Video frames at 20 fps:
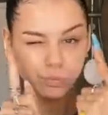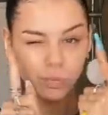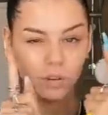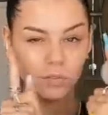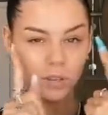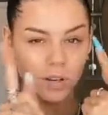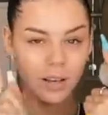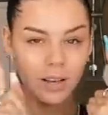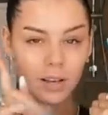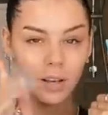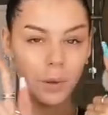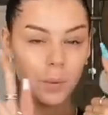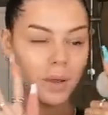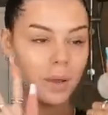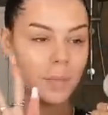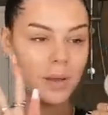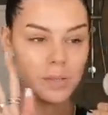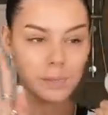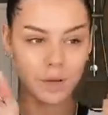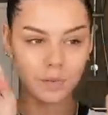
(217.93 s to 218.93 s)
I feel like it low-key
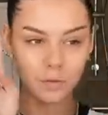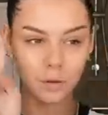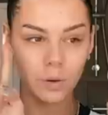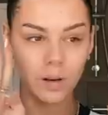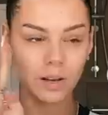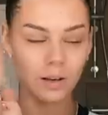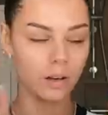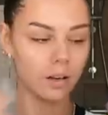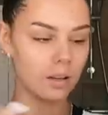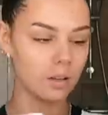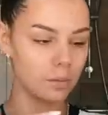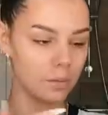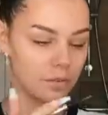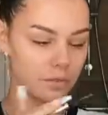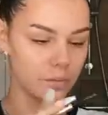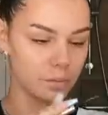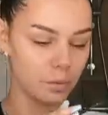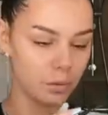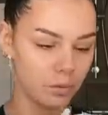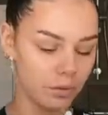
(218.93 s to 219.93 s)
makes my forehead look a little bit
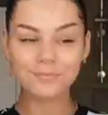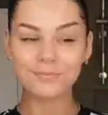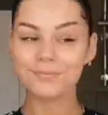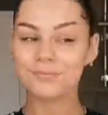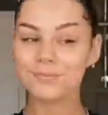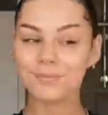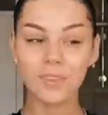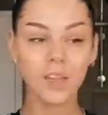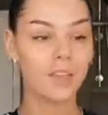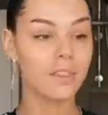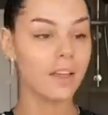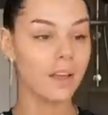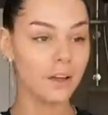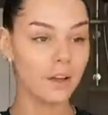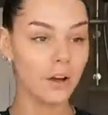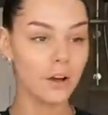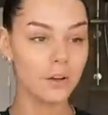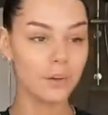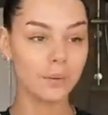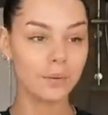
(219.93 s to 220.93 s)
smaller too. There you
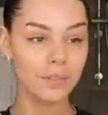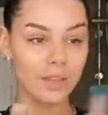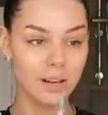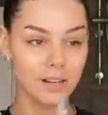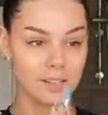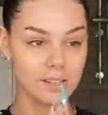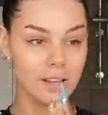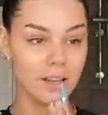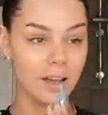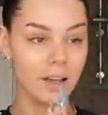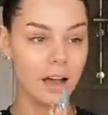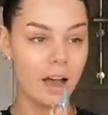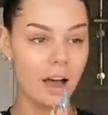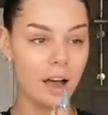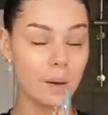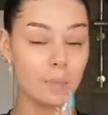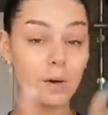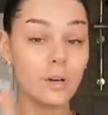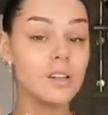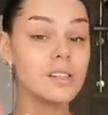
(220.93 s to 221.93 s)
go, that is it.
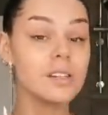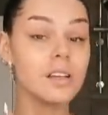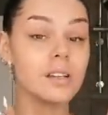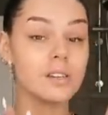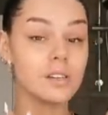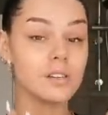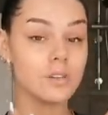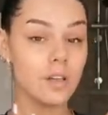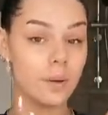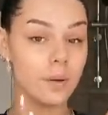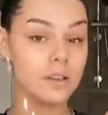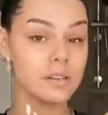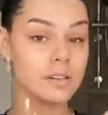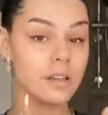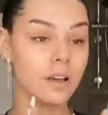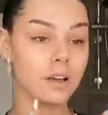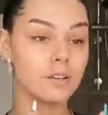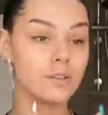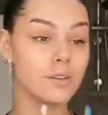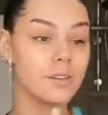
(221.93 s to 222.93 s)
Honestly, this is so easy. I
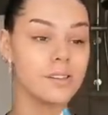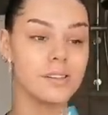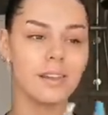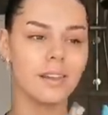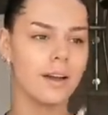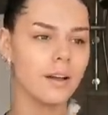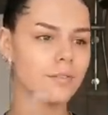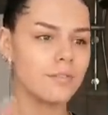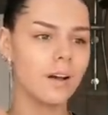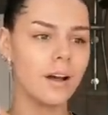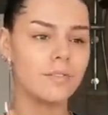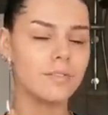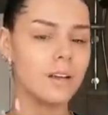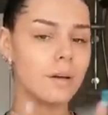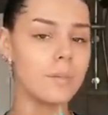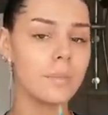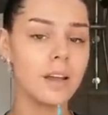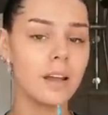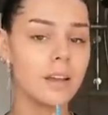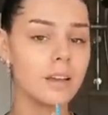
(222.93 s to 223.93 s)
can do this in like
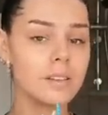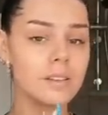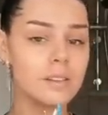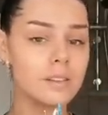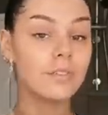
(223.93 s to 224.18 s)
5-10 minutes.